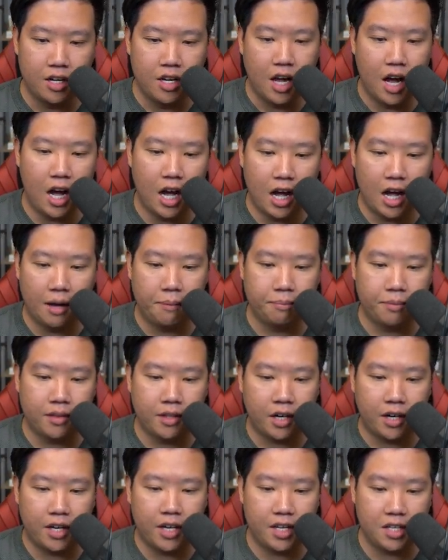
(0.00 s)

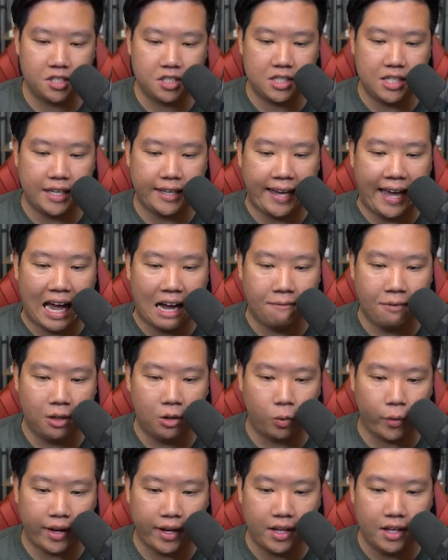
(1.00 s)
There is the
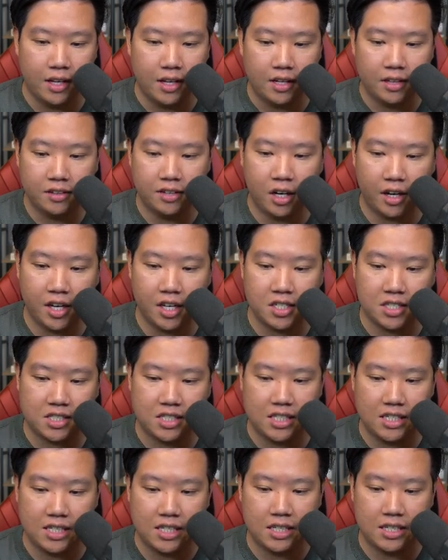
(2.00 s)
cavalry, there is
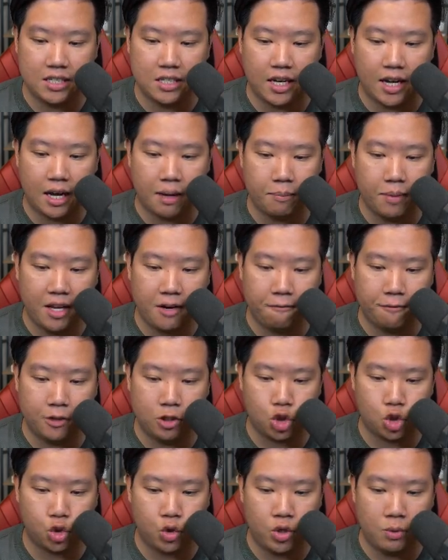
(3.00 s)
the
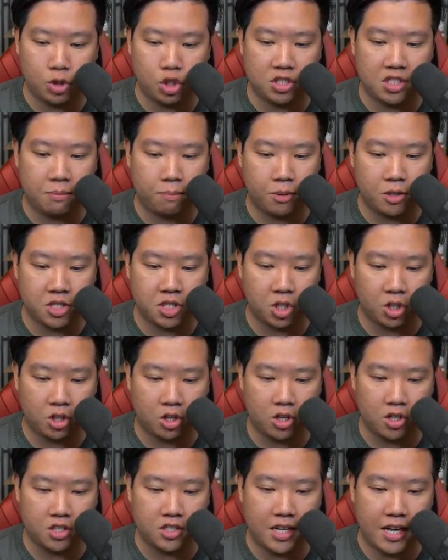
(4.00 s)
infantry, which is the
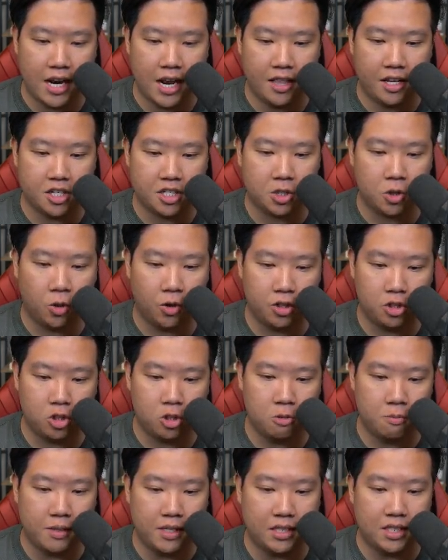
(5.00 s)
berserkers, and then there's going
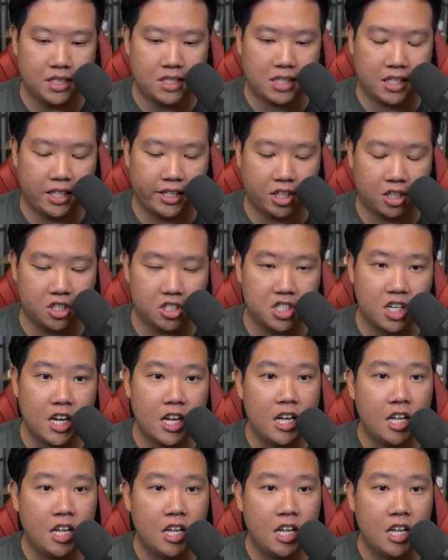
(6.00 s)
to be the slingers.